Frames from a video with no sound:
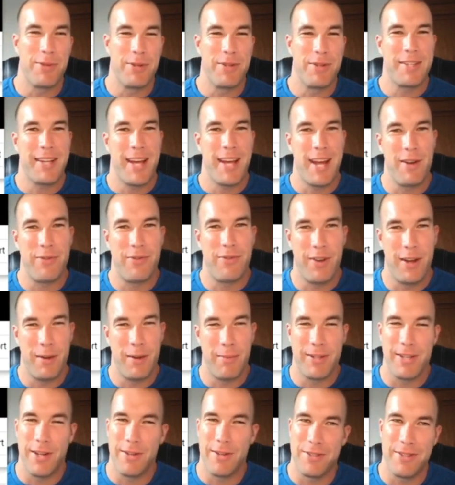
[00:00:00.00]
So it's kind of fun,
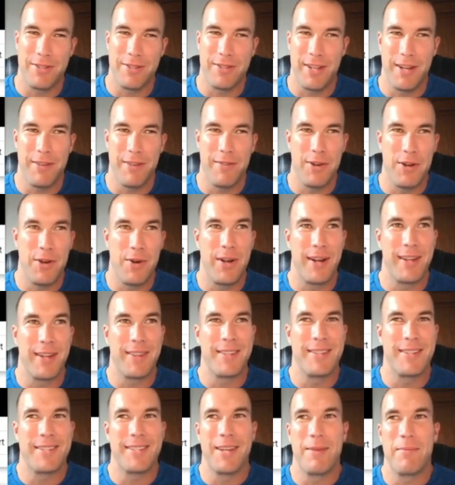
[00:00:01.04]
but it's also just kind of annoying at
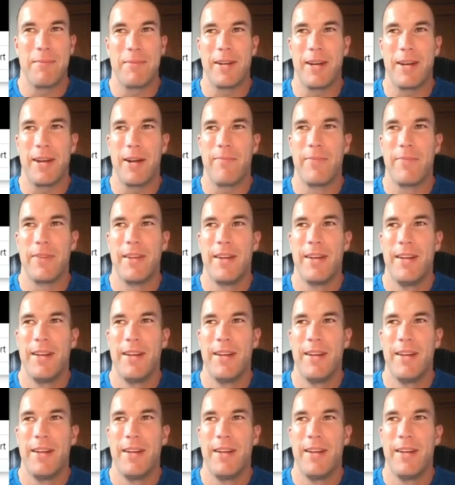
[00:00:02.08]
the same time.